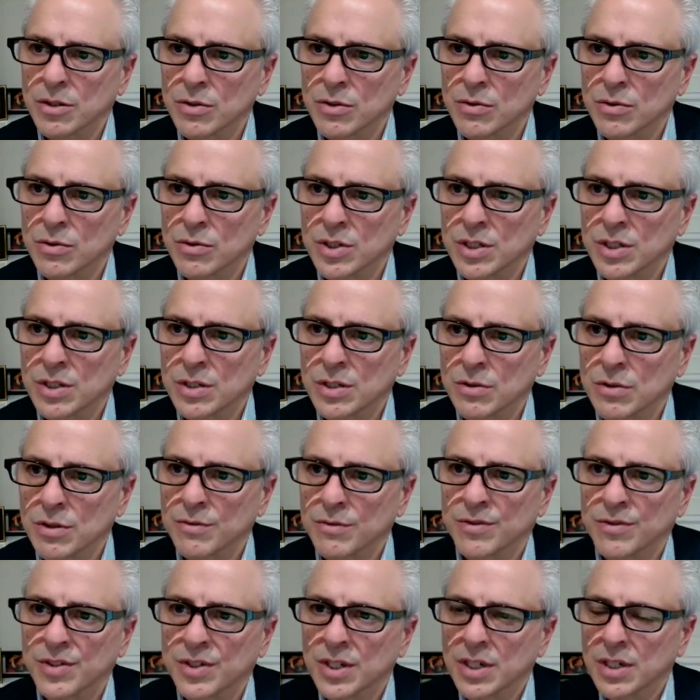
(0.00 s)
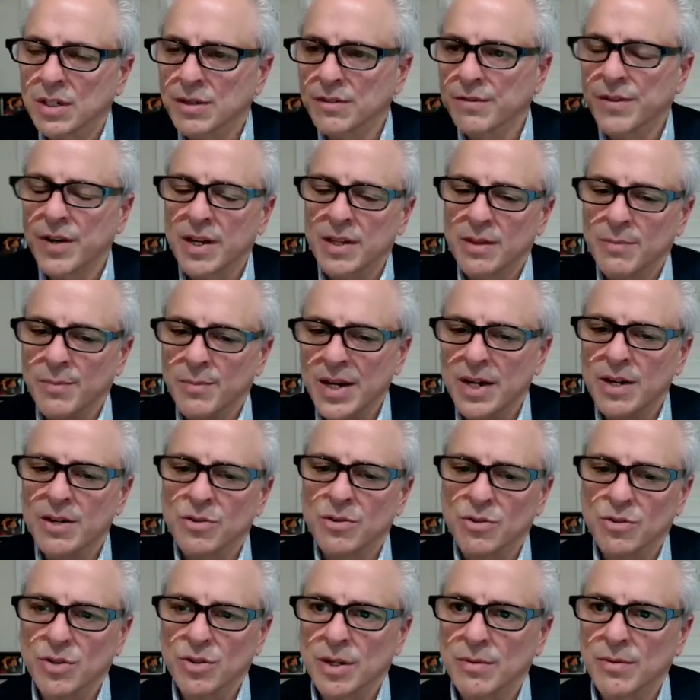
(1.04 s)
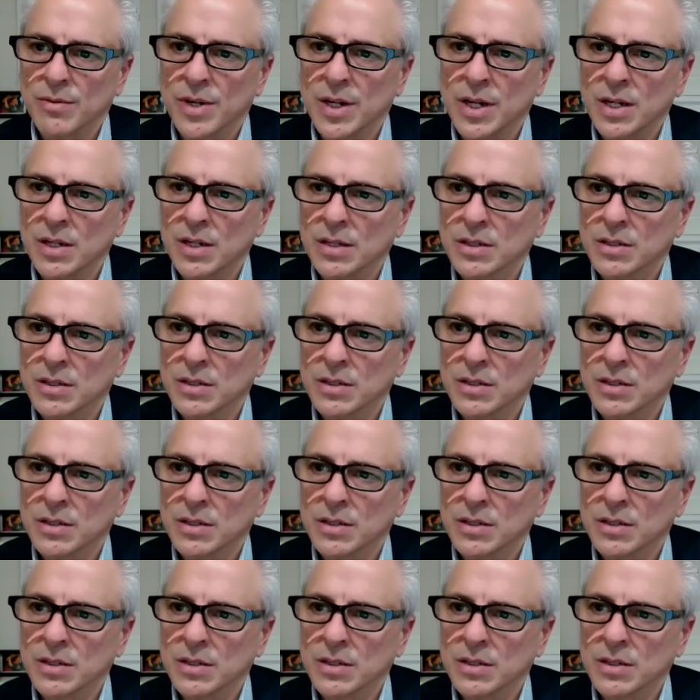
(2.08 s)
to sort of signify the boundary, right?